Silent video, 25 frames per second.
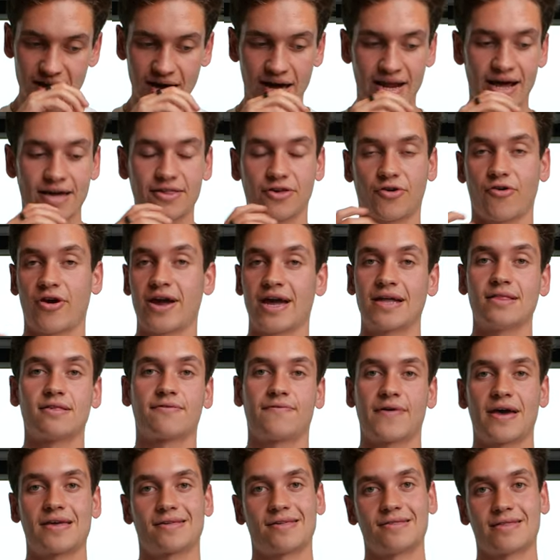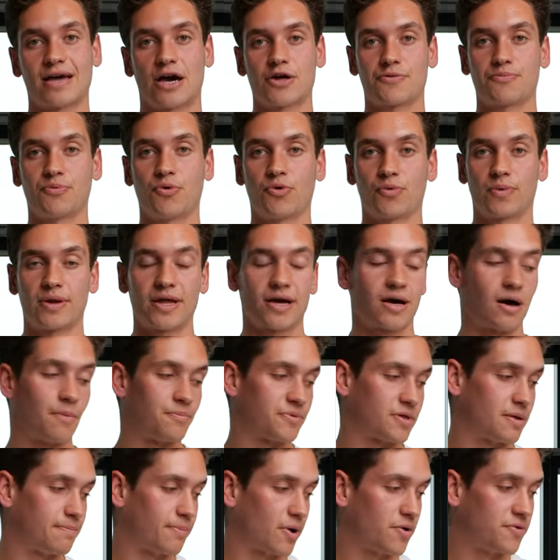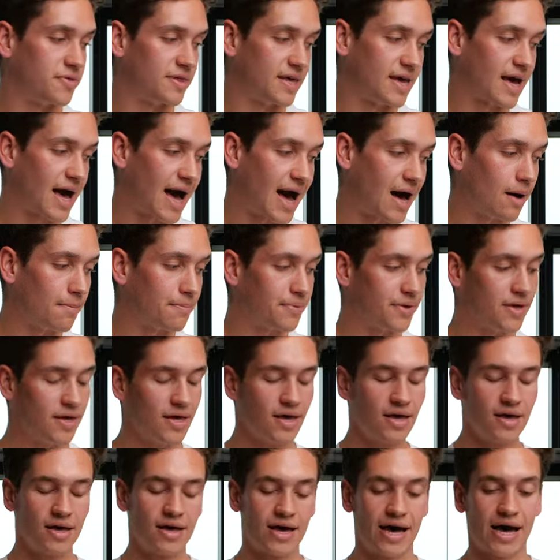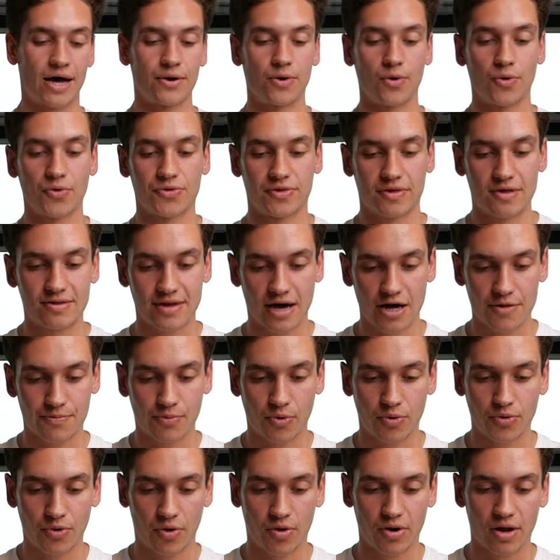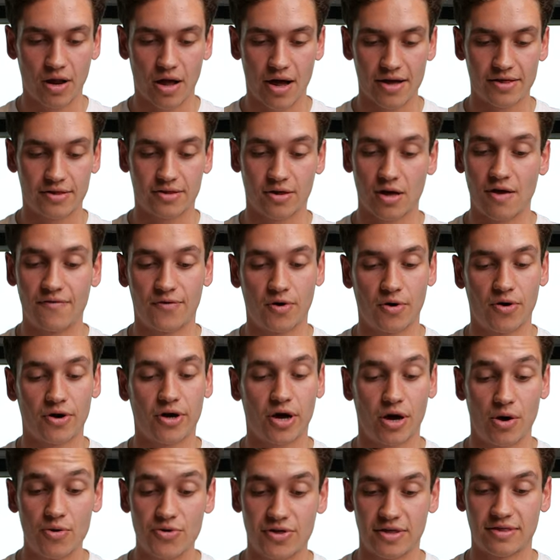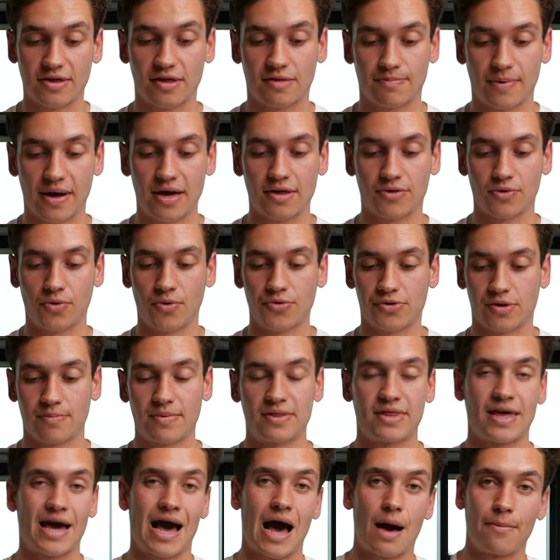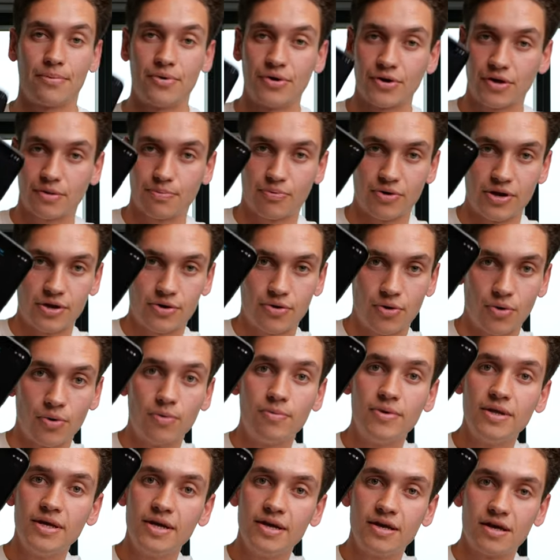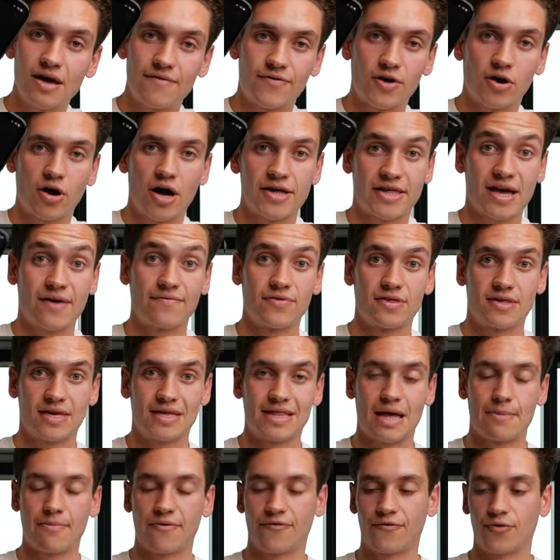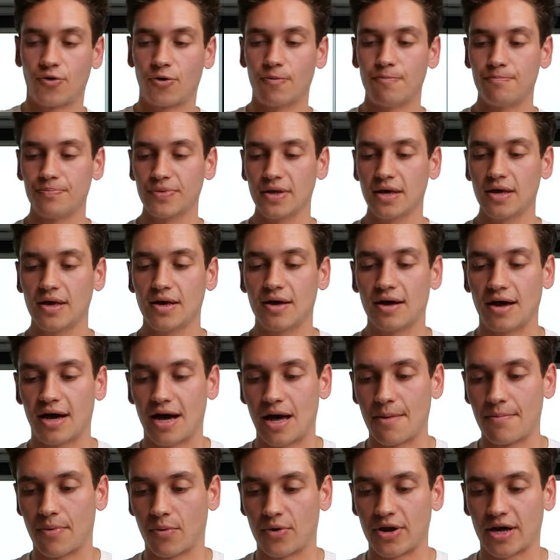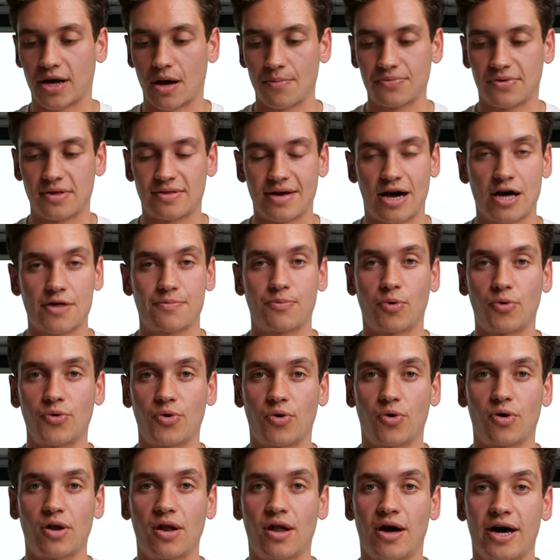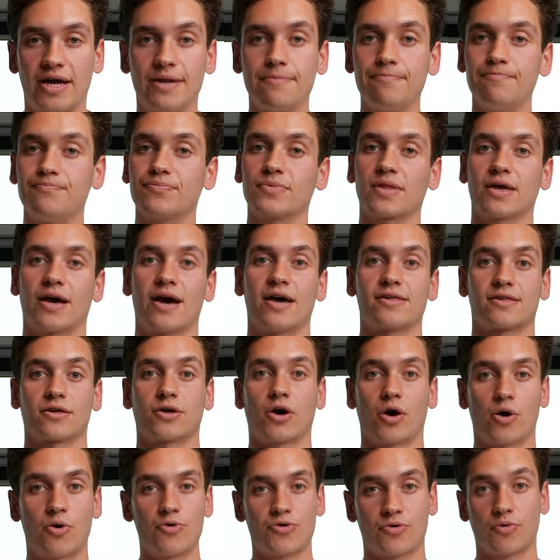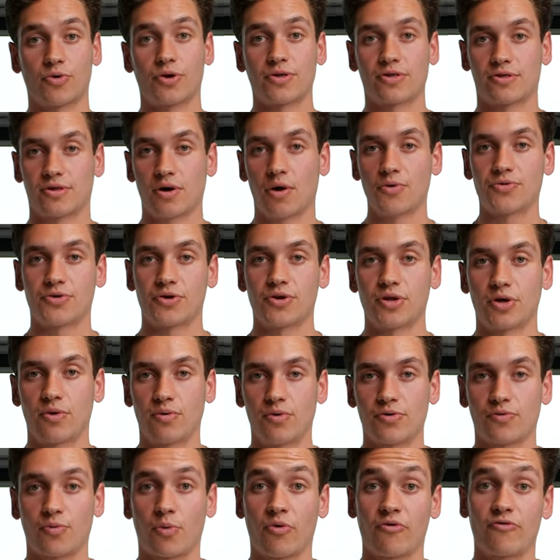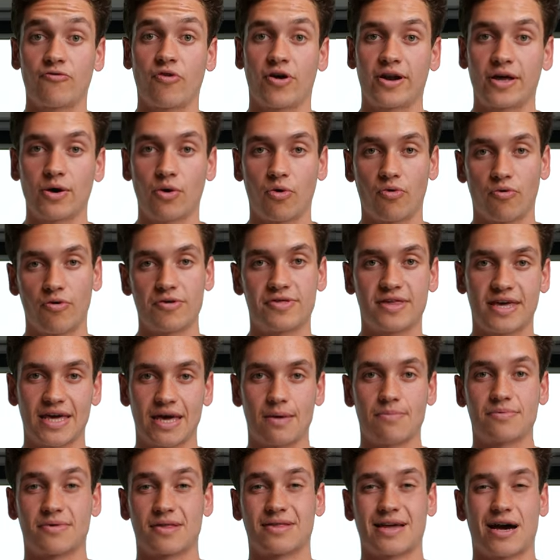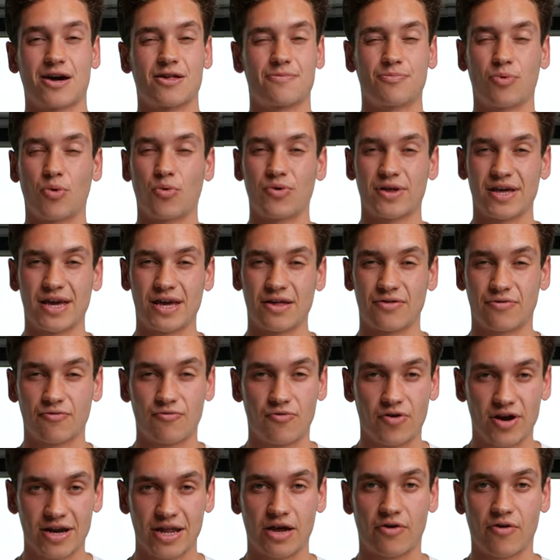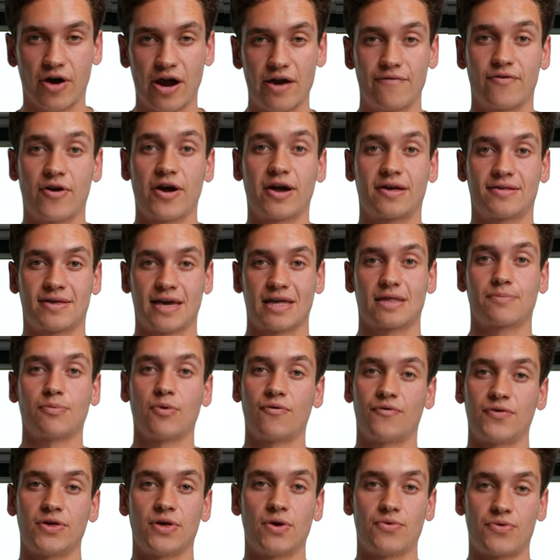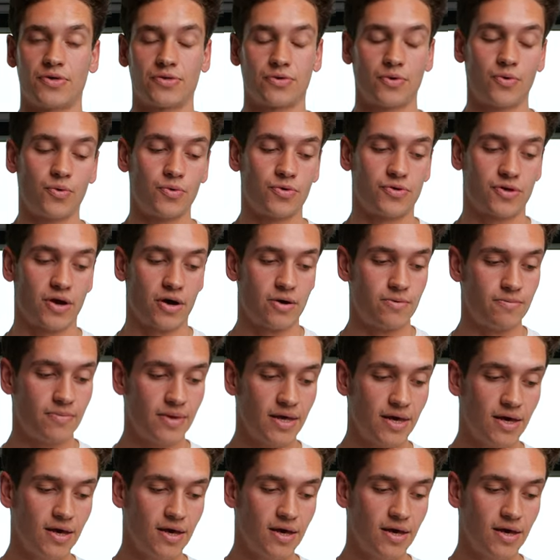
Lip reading: And it has a great interface and dashboard when it comes to both the app and also the dashboard online. So if you're a coach in this space also, I mean, the app looks pretty cool if you guys haven't seen that before. But when it comes to dashboard online, as a coach or consultant who is running Oura Teams, the dashboard is really great, very accessible for users also.